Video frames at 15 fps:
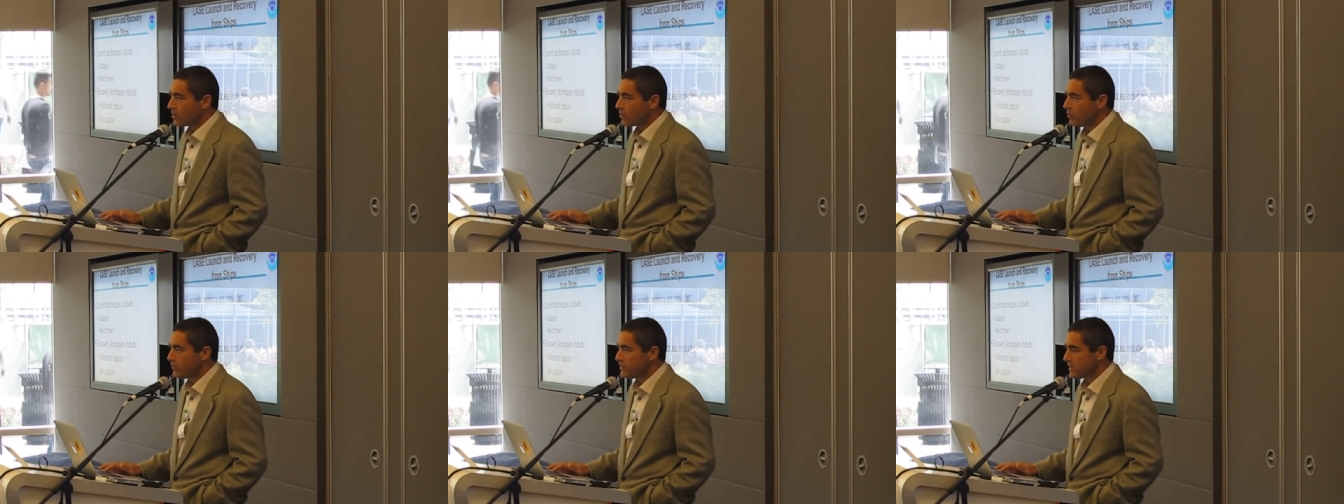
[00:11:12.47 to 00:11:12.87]

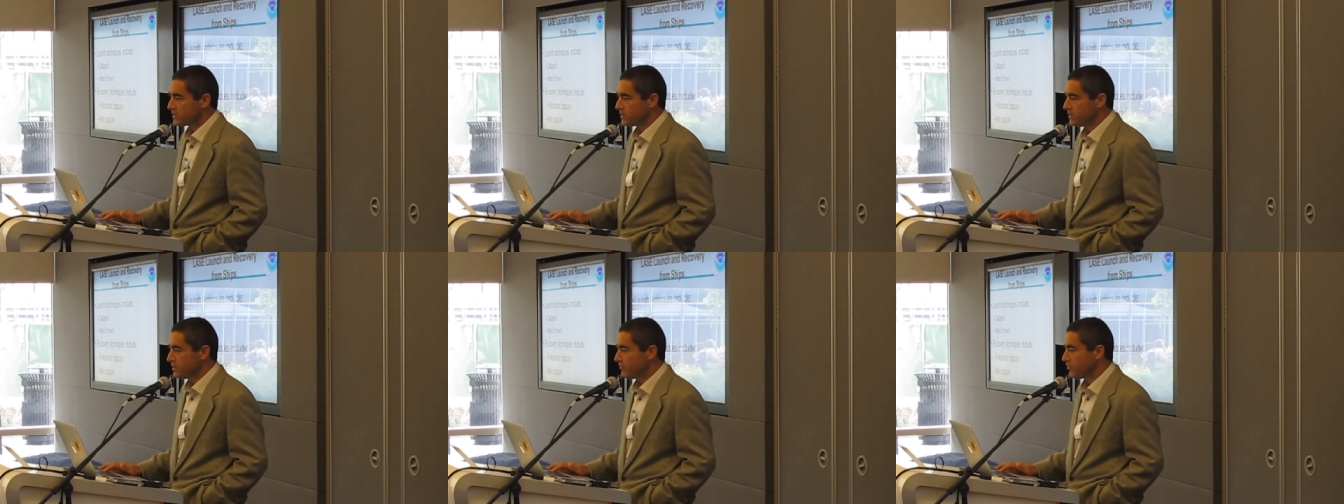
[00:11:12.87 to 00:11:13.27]
We've
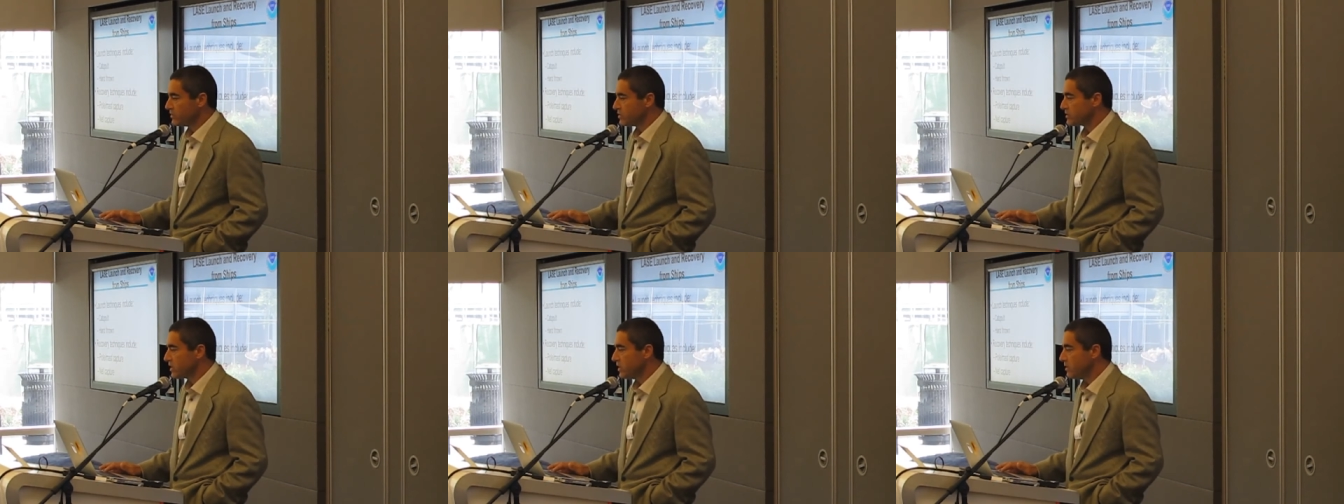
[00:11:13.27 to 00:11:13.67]
tested
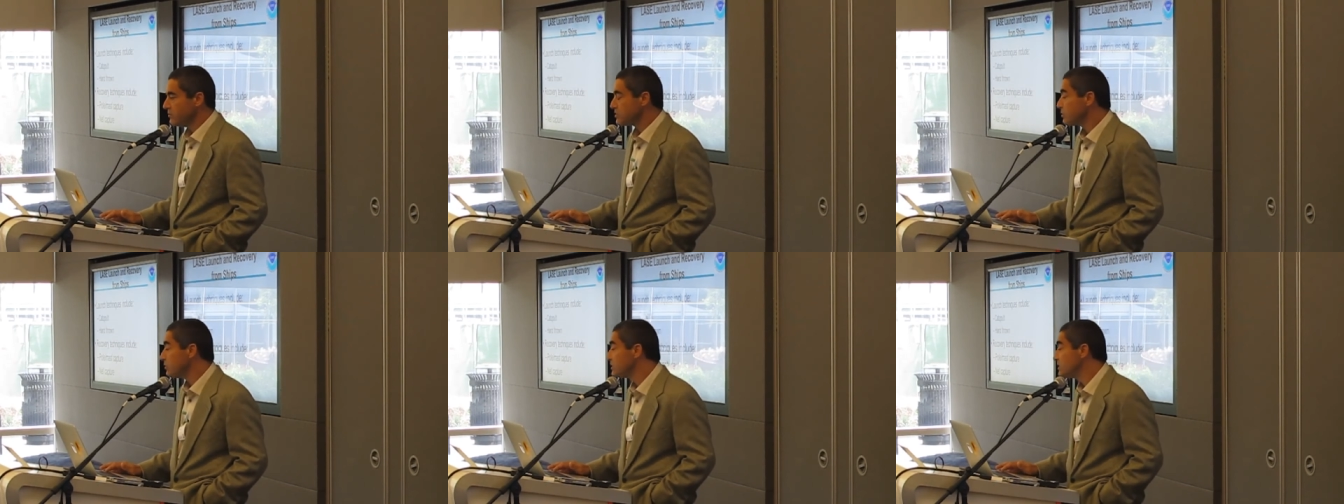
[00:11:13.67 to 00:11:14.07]
different schemes.